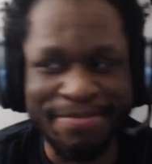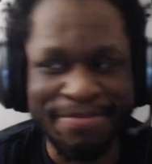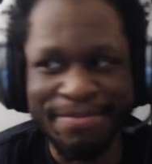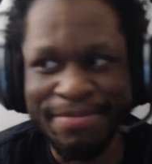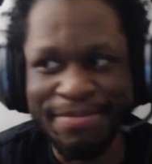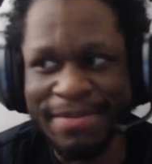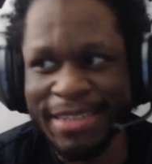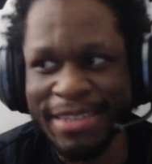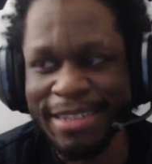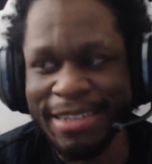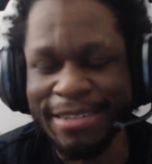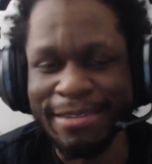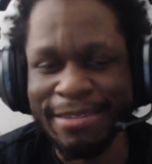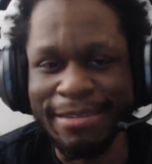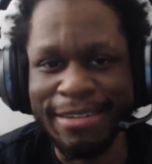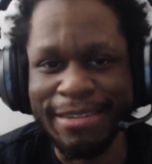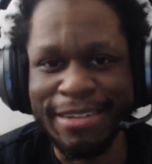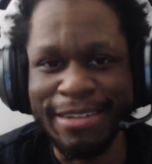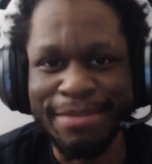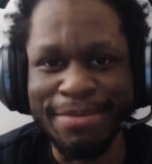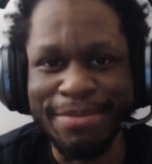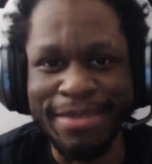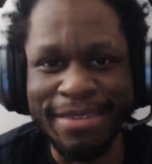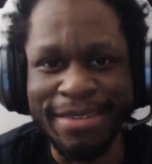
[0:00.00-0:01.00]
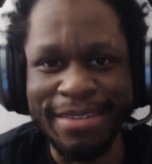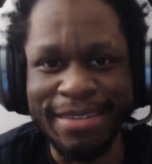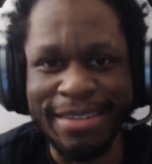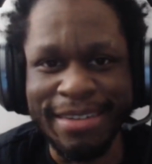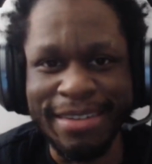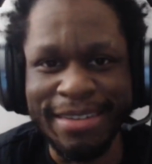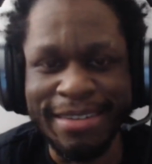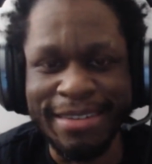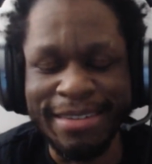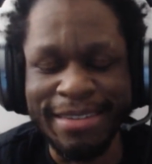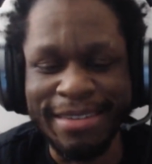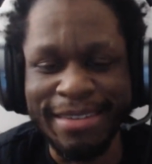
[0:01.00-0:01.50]
just load it up into
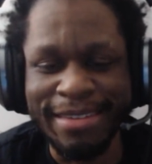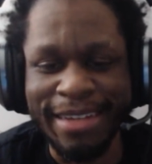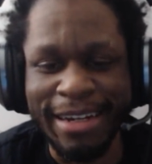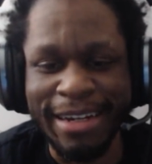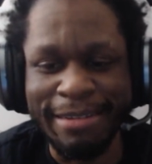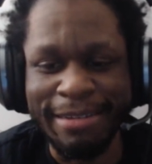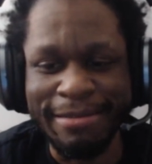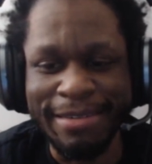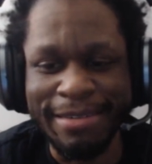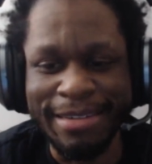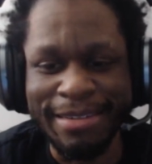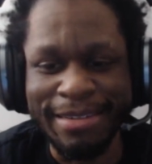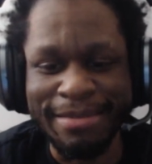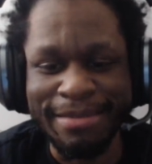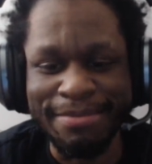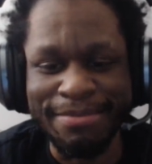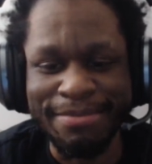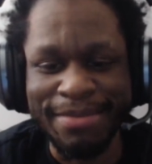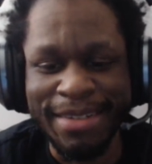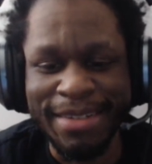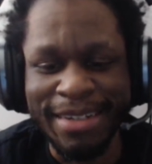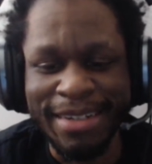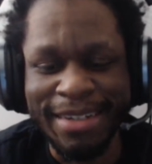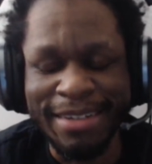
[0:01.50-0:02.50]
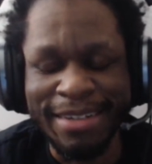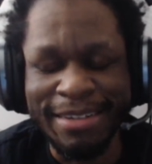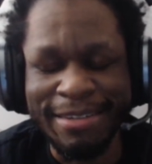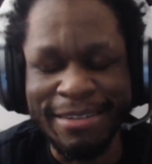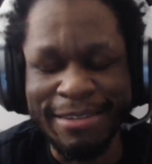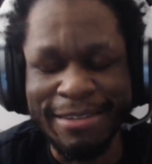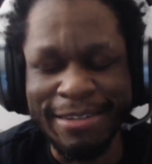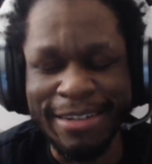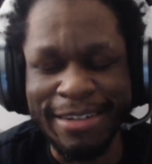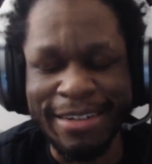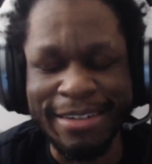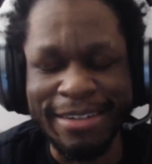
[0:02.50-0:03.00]
like that one,
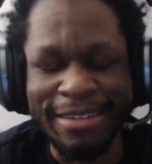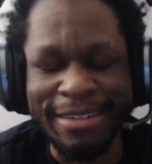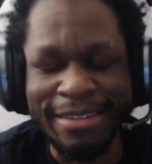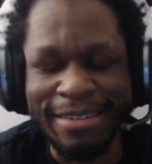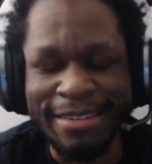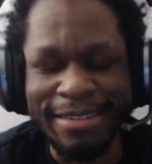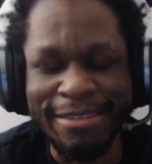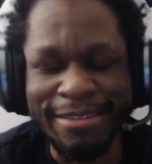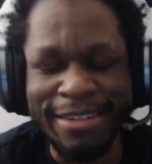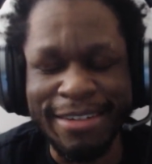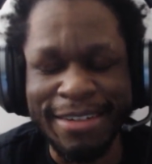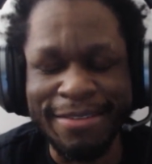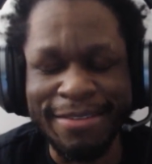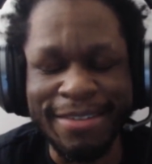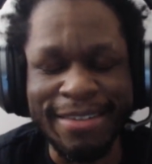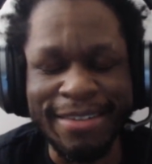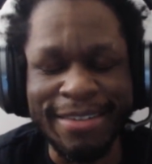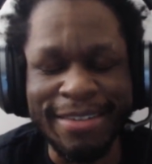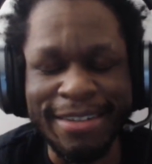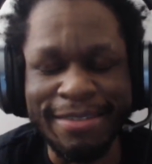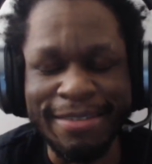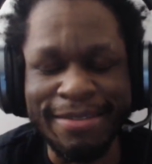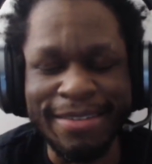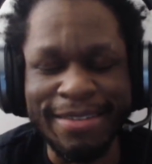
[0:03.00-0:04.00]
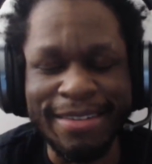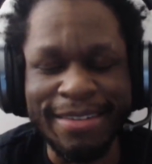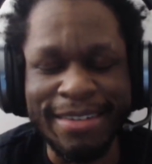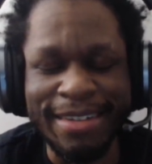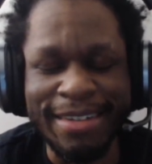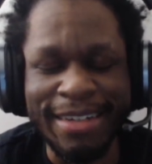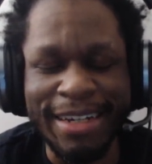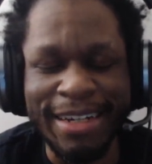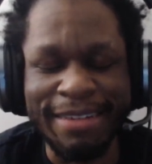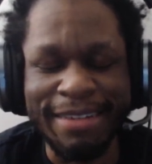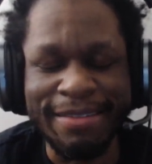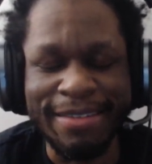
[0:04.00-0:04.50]
or I can transfer the saves to
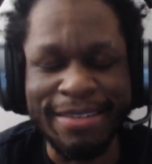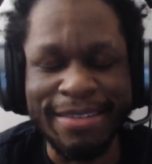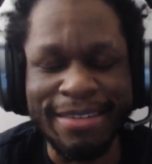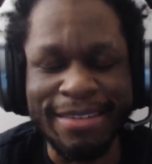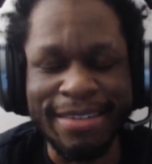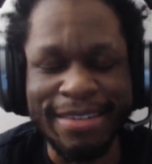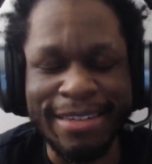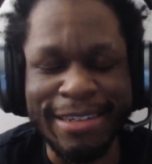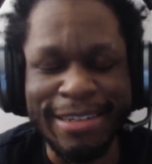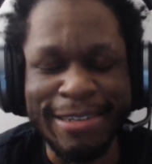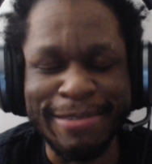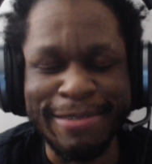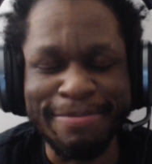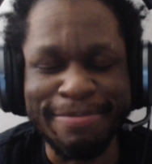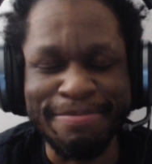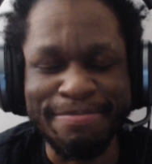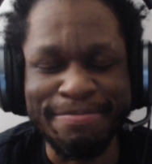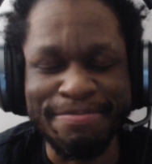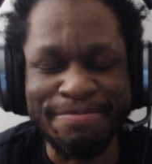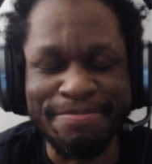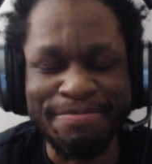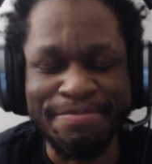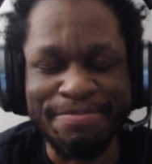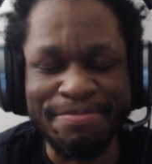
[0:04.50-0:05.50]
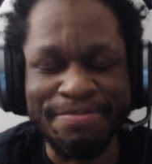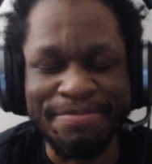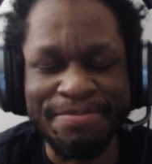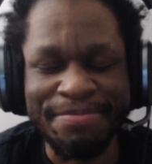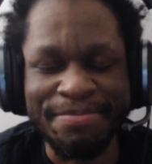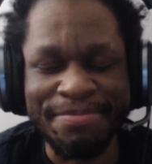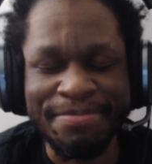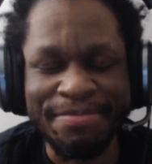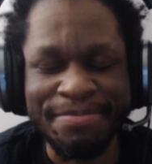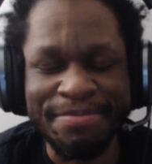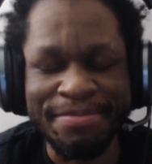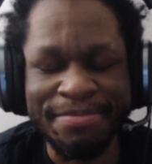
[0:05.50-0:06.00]
like have the
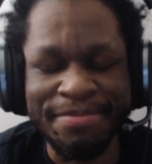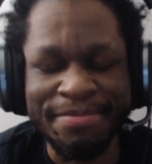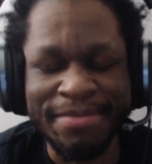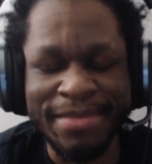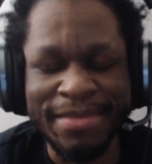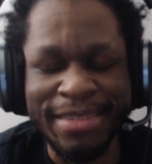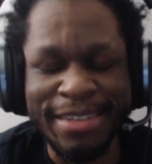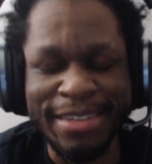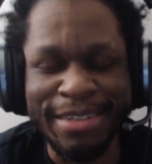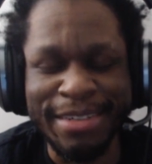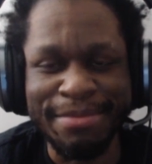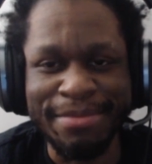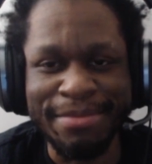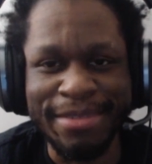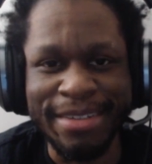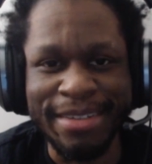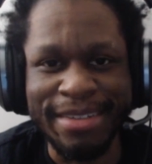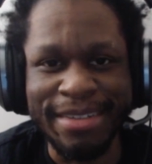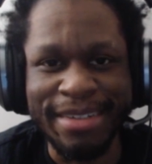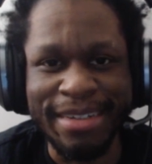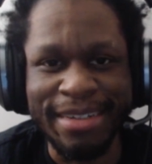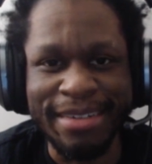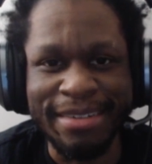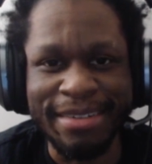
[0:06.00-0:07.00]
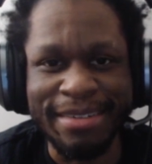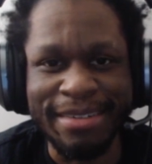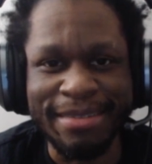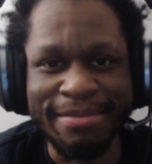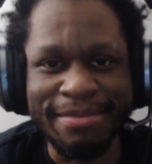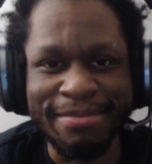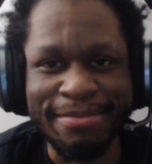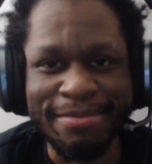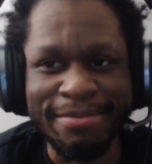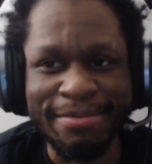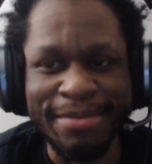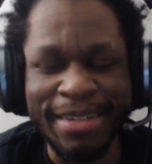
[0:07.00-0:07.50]
complete data,
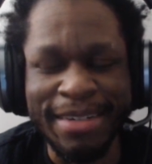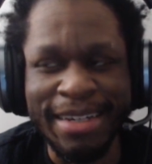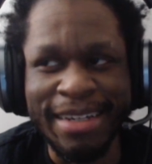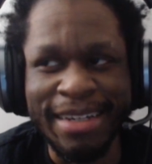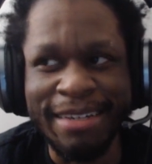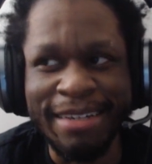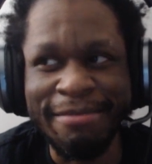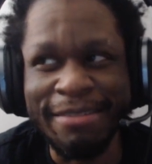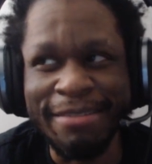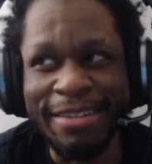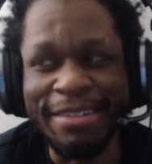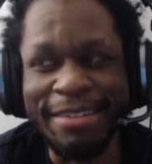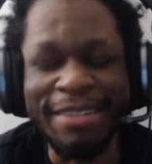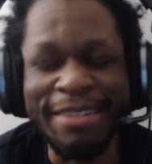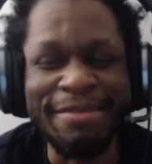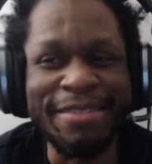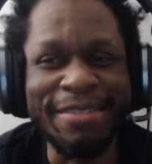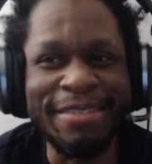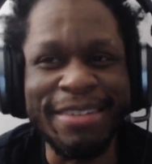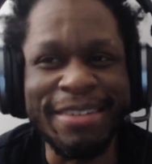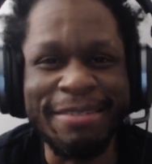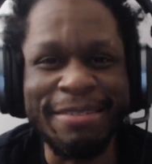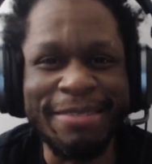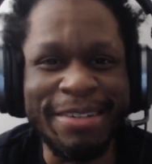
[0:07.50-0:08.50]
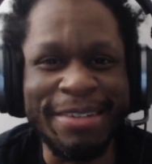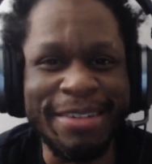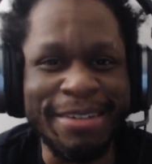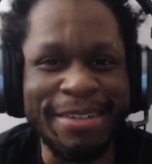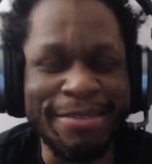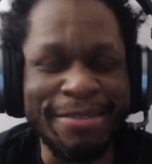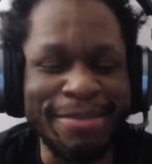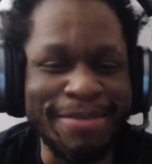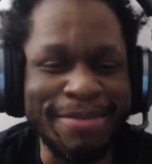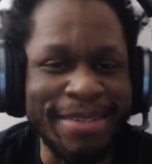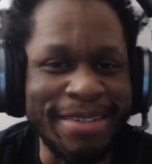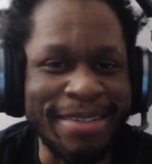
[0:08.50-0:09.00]
which I don't even know like what you
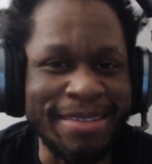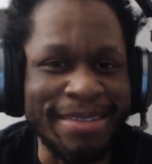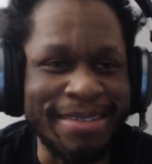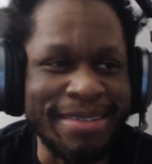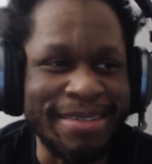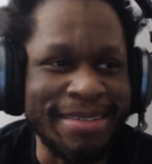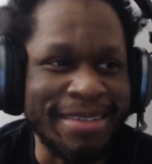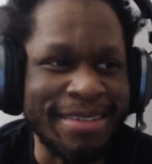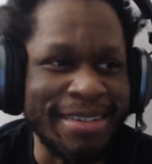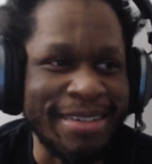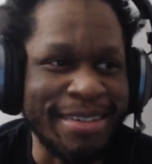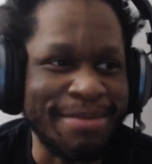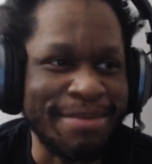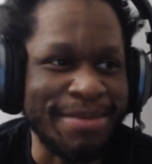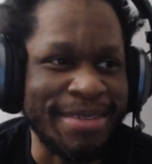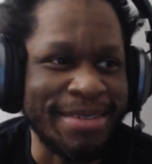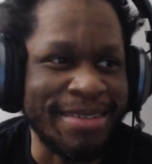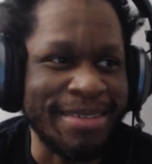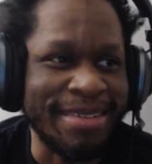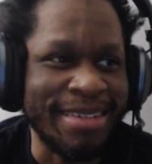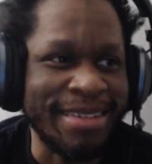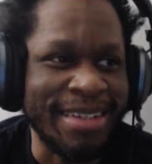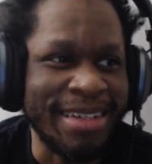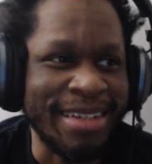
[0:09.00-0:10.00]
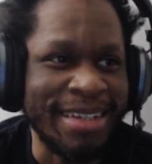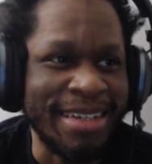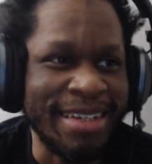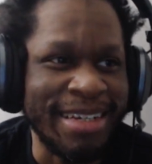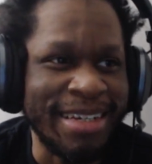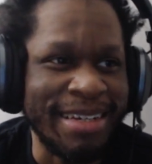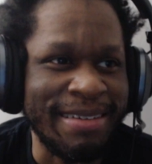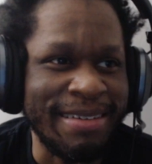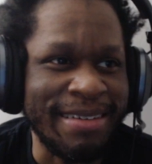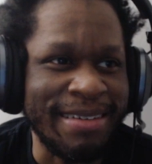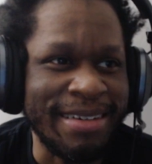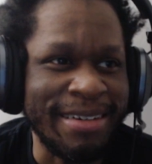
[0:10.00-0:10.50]
get from that. So yeah, but
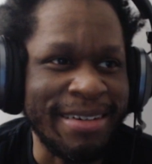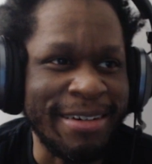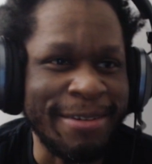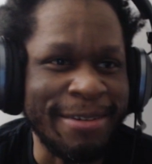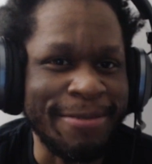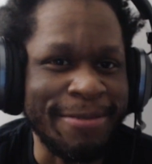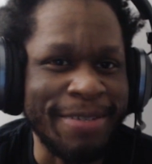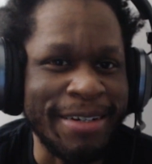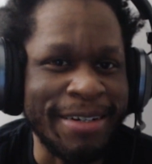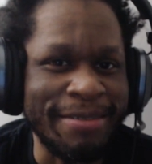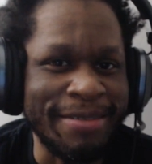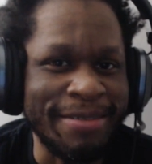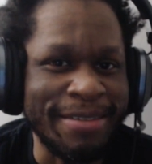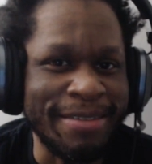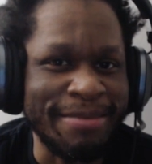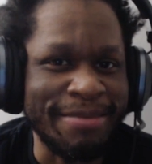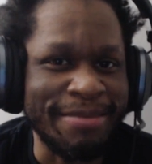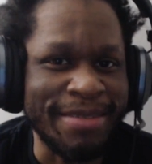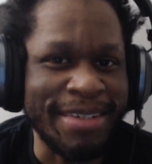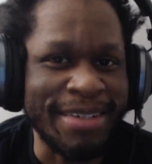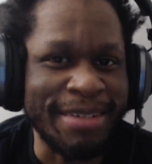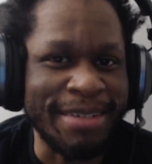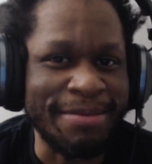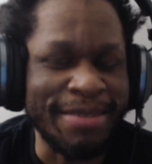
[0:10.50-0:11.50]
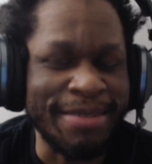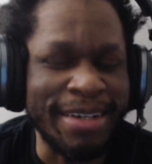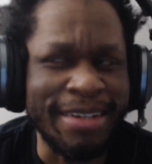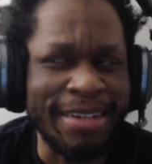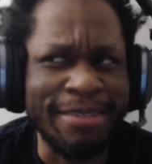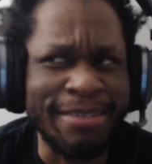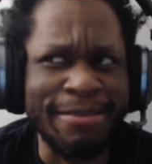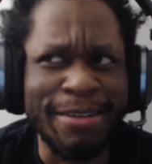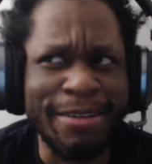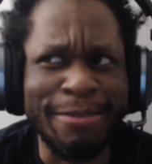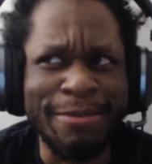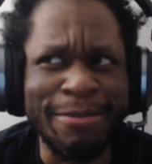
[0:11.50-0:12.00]
I got all 5 of them because I
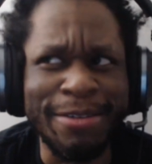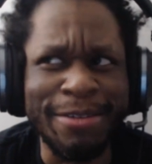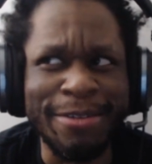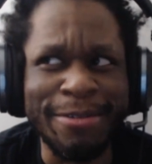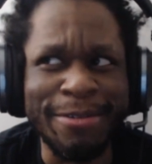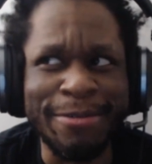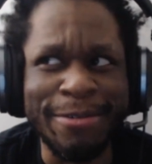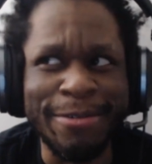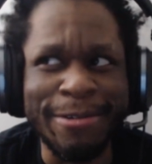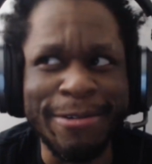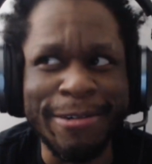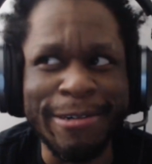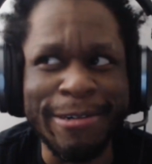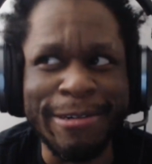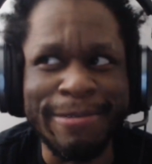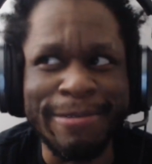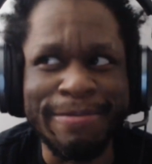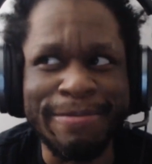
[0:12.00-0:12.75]
had like 1 through 4.